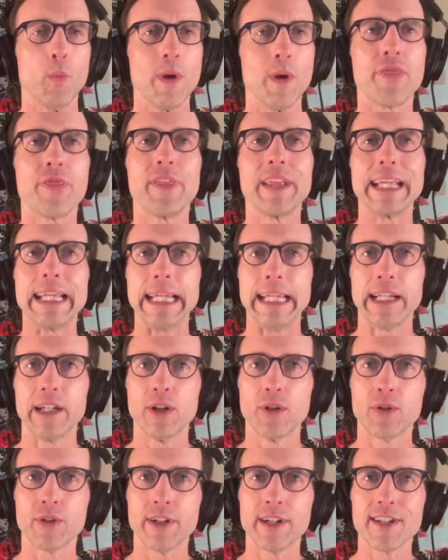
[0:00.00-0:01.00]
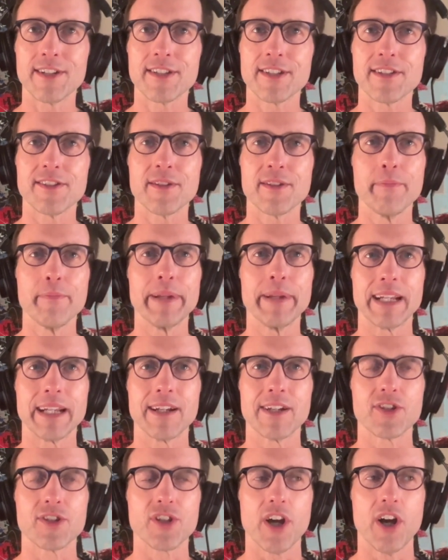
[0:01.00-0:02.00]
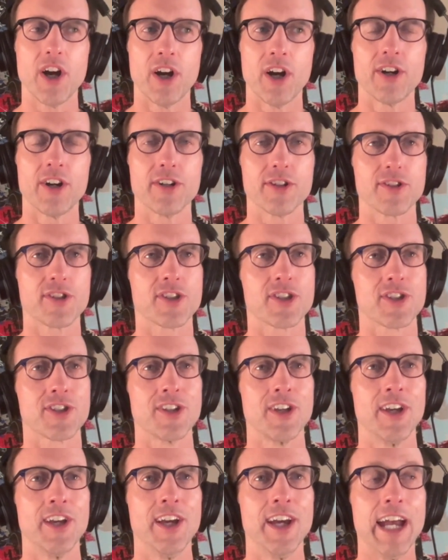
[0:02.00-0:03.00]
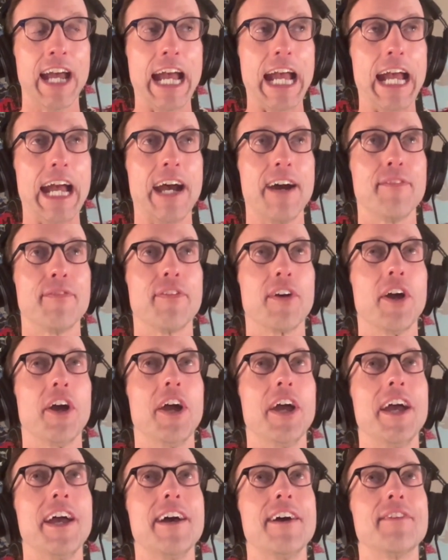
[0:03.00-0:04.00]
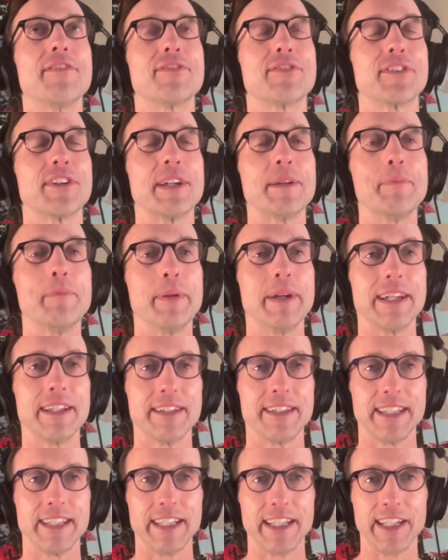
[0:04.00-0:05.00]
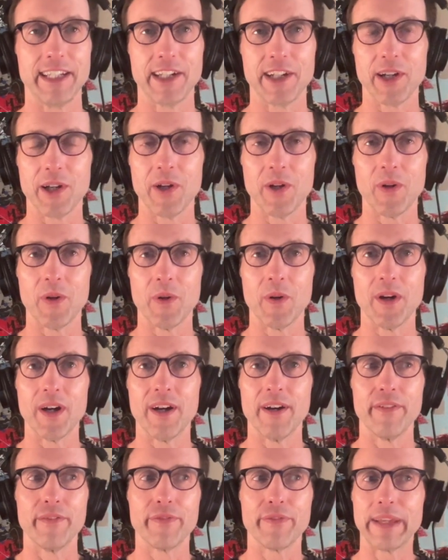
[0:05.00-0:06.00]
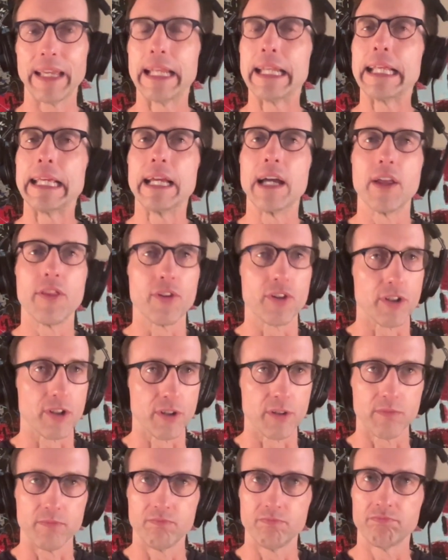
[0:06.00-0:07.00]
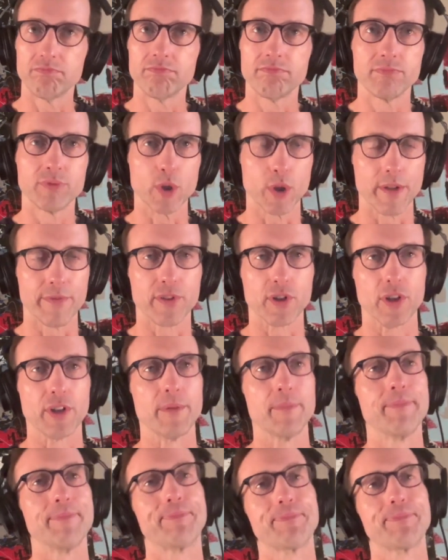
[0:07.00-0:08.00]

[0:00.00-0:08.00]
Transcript: with the ego criticism because arts have every bit the ego of any other sort of group.